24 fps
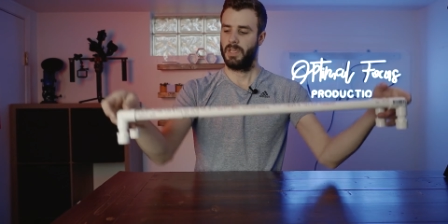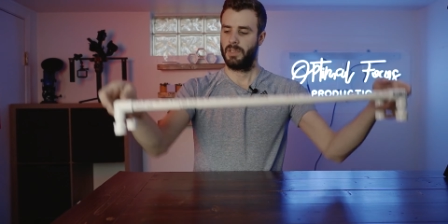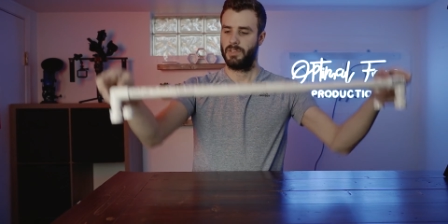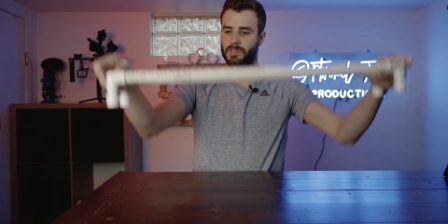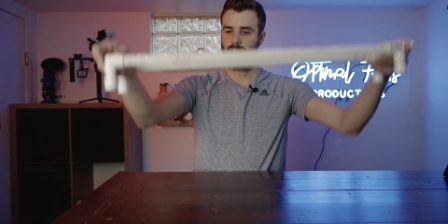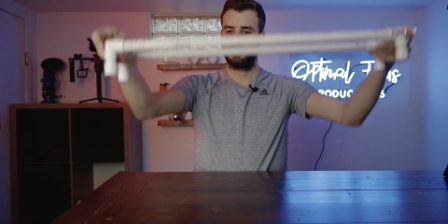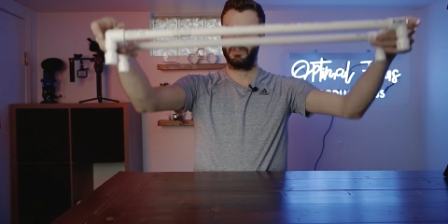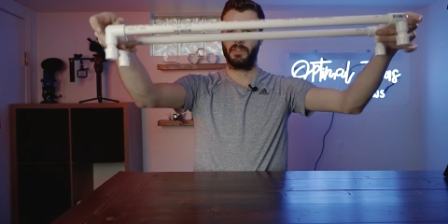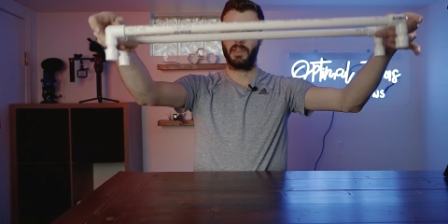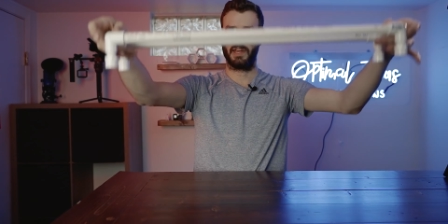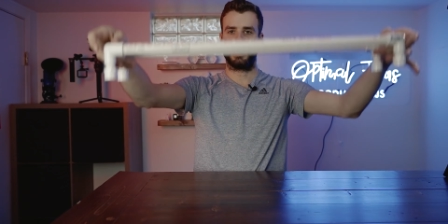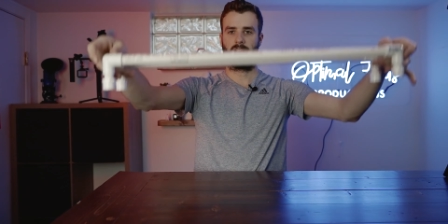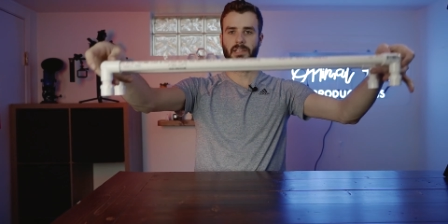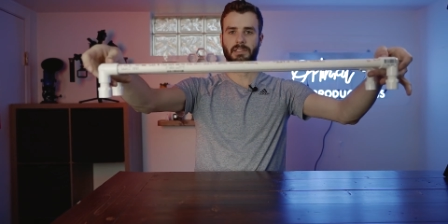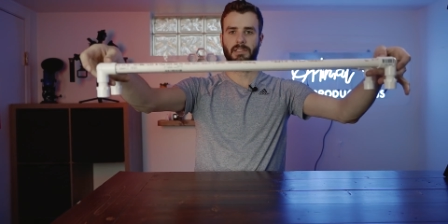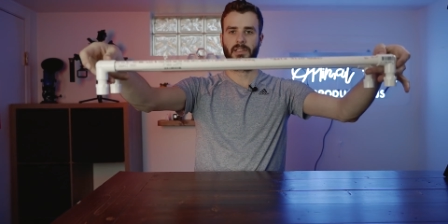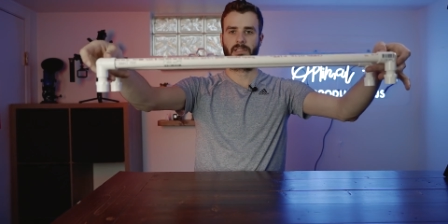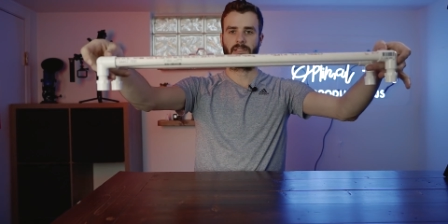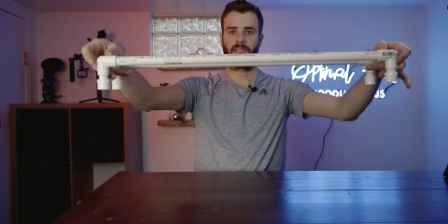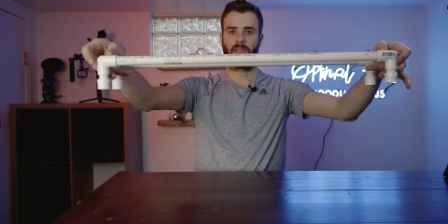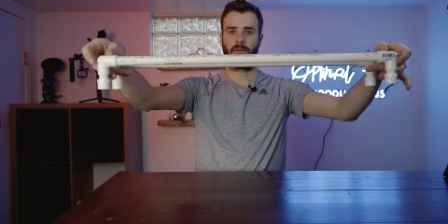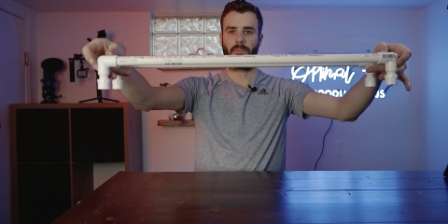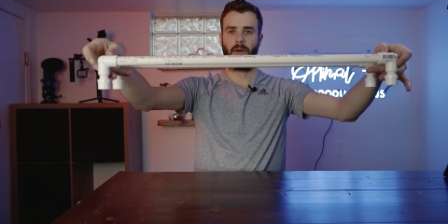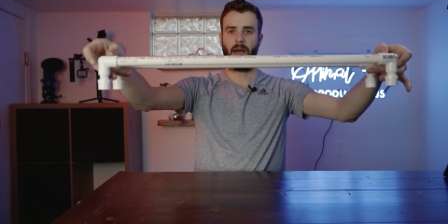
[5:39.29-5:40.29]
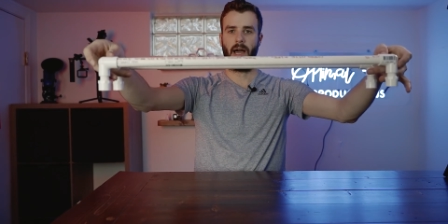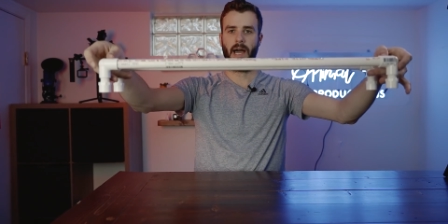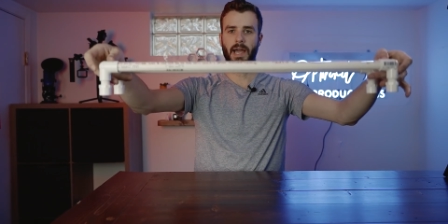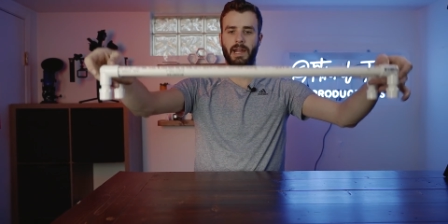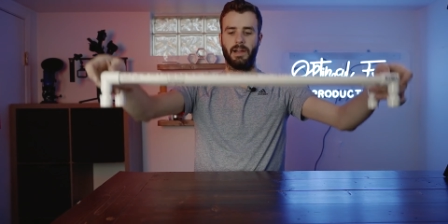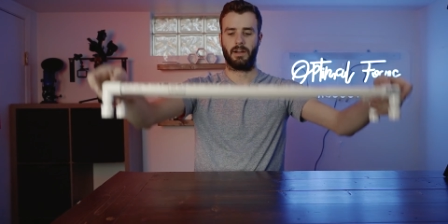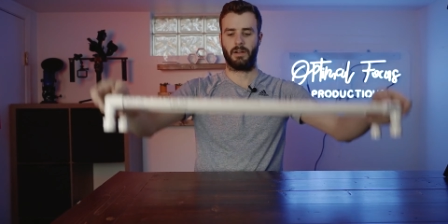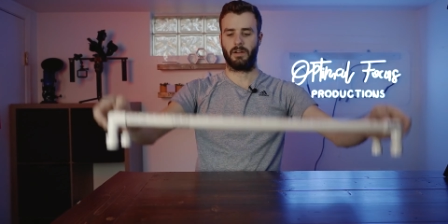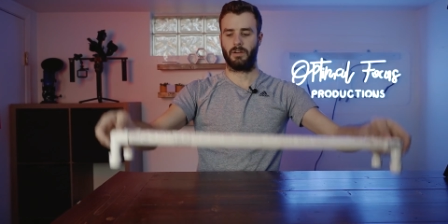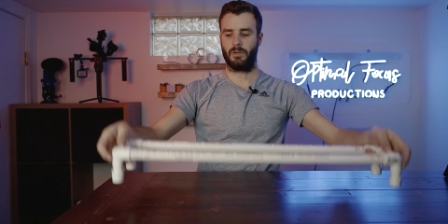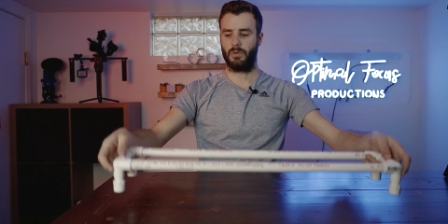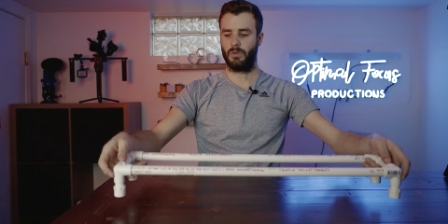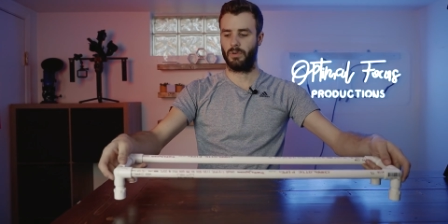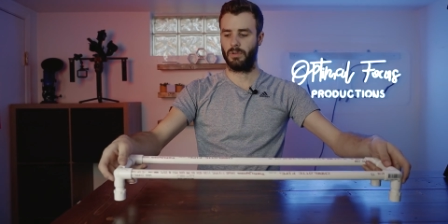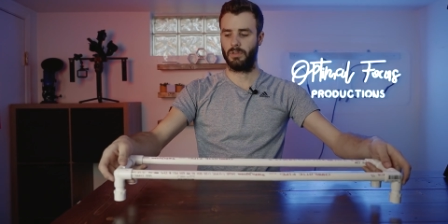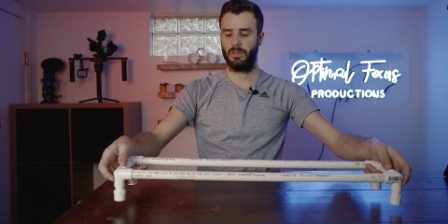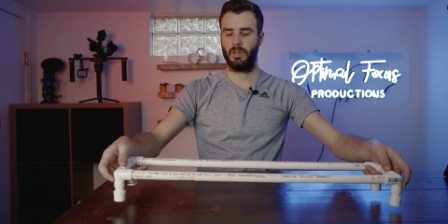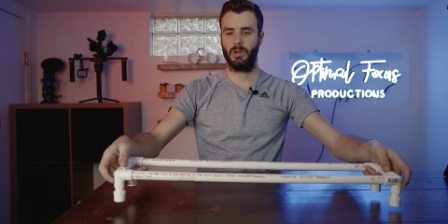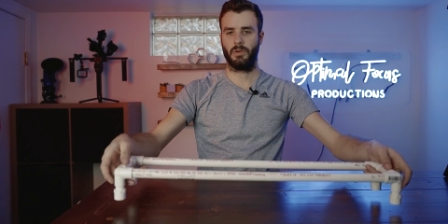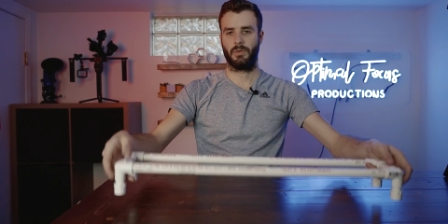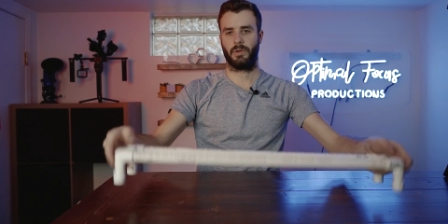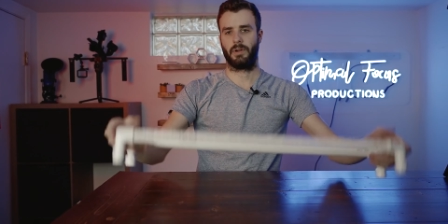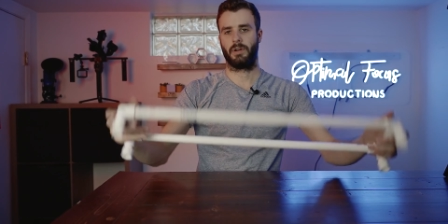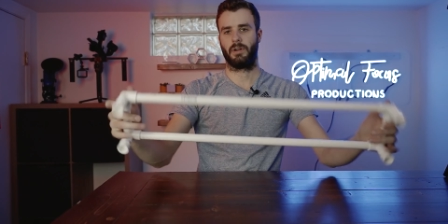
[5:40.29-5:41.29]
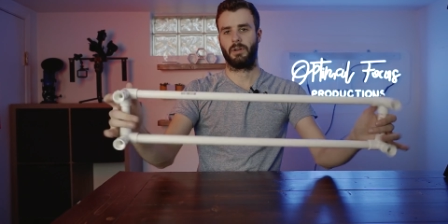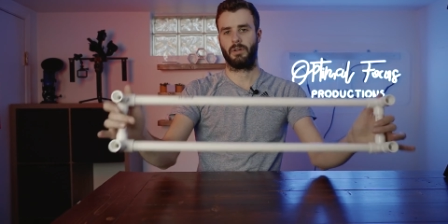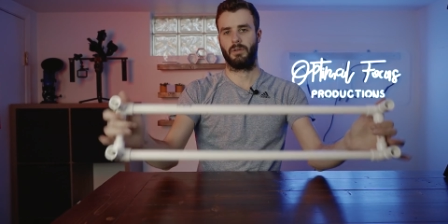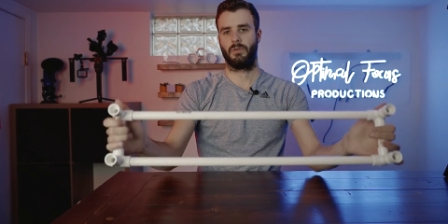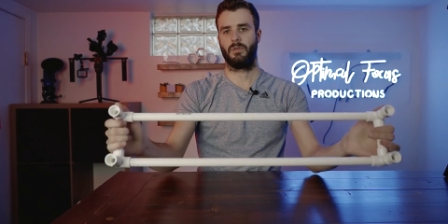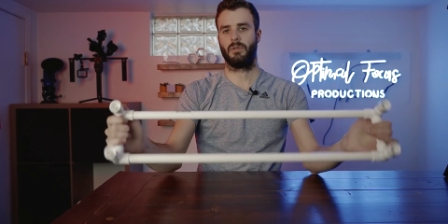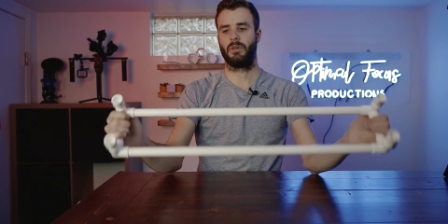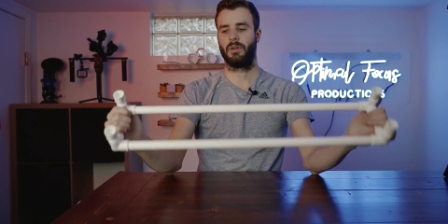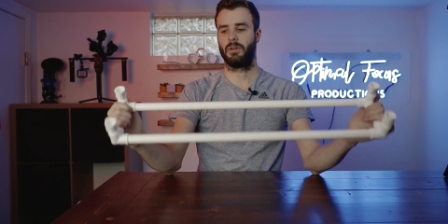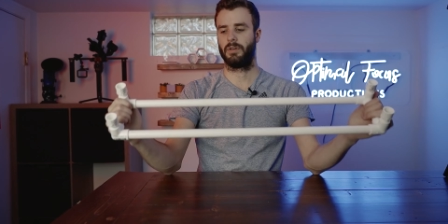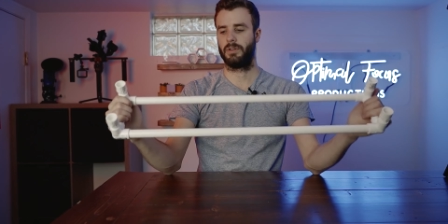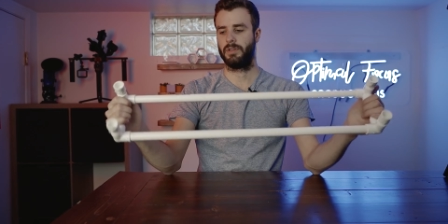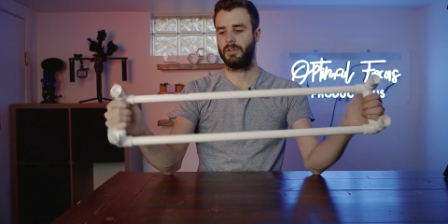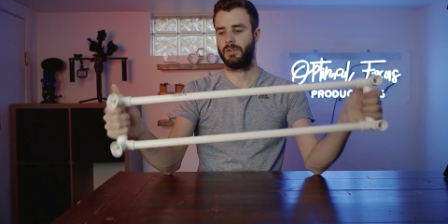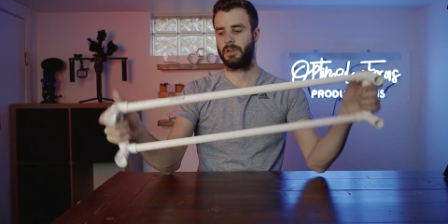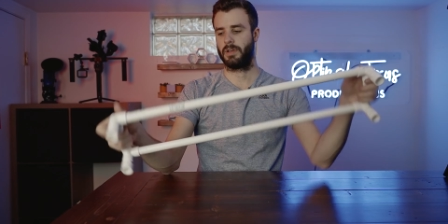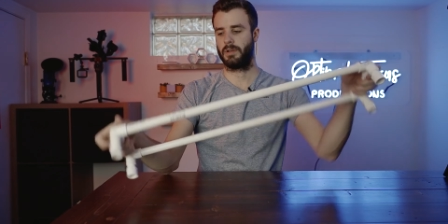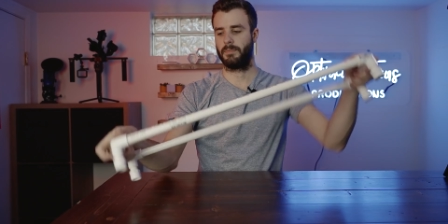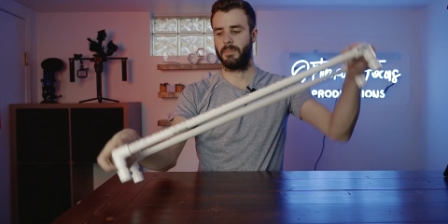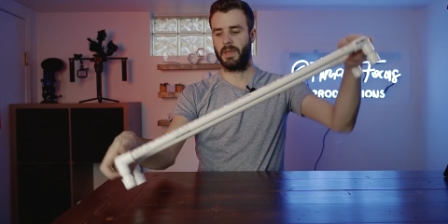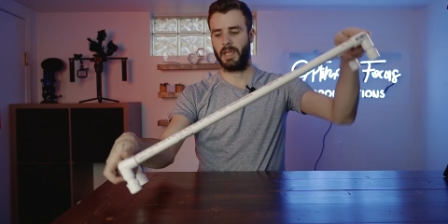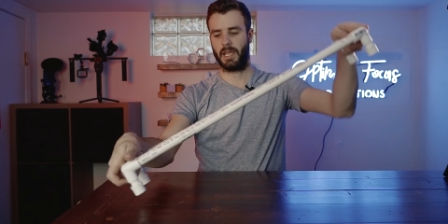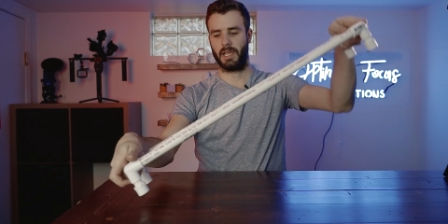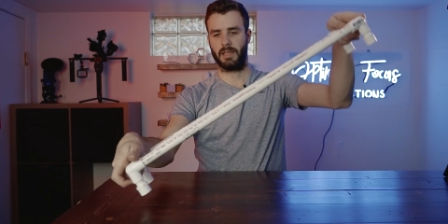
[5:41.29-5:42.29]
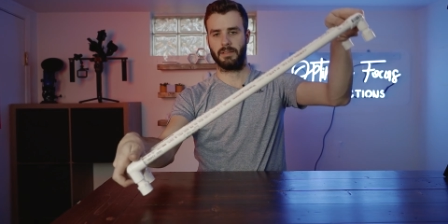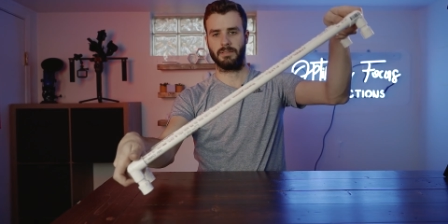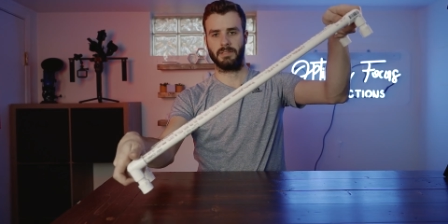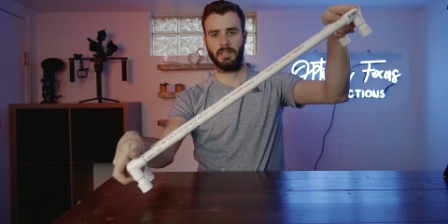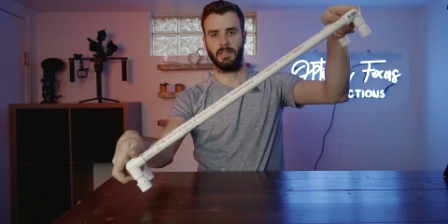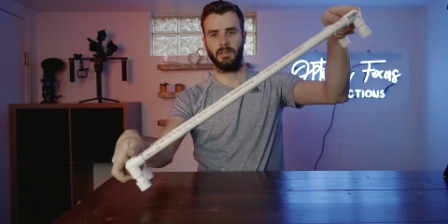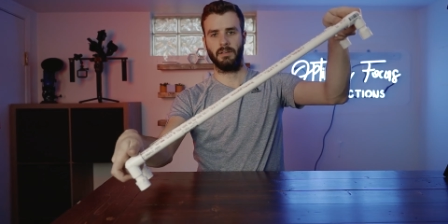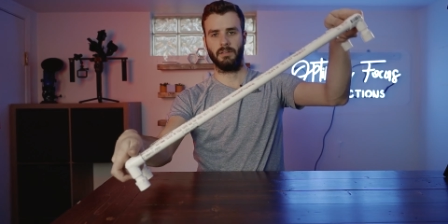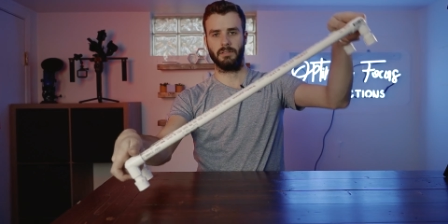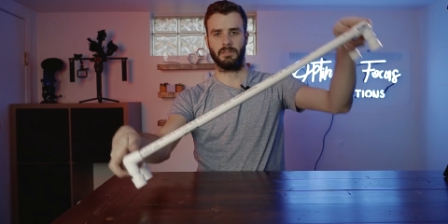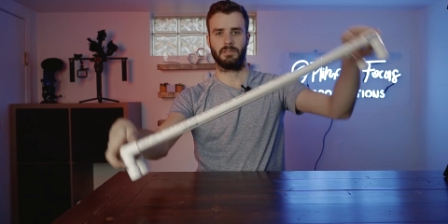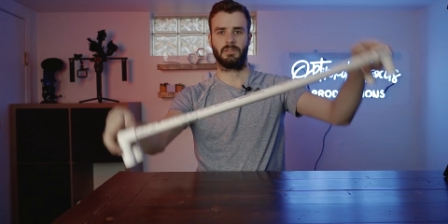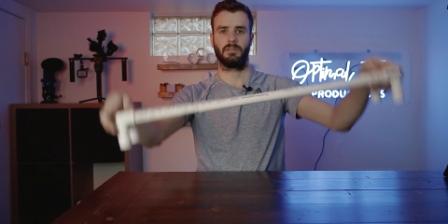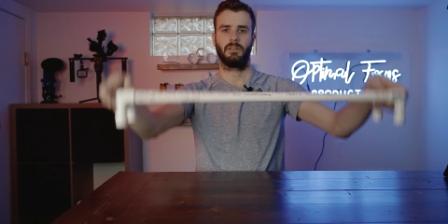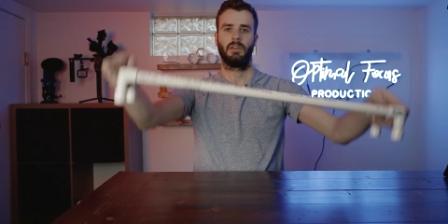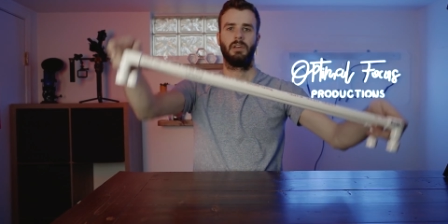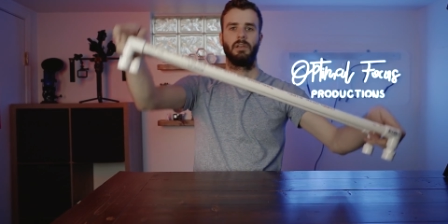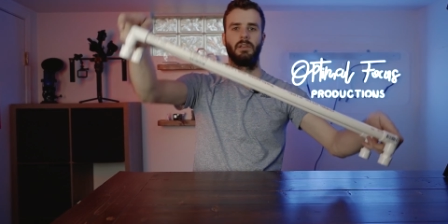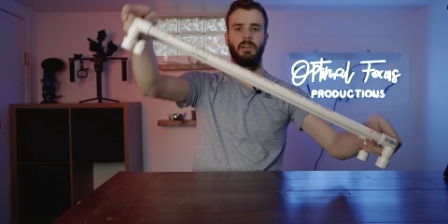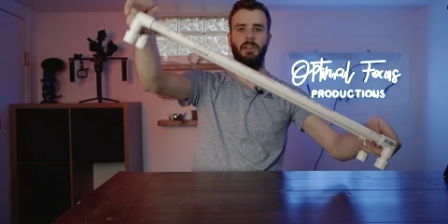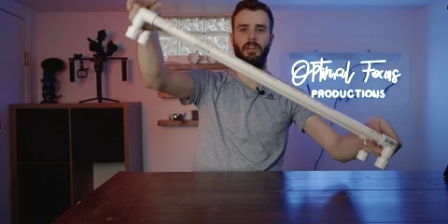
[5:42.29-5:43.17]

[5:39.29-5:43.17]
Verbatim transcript: so that it sits up higher or lower, or you could make it tilt,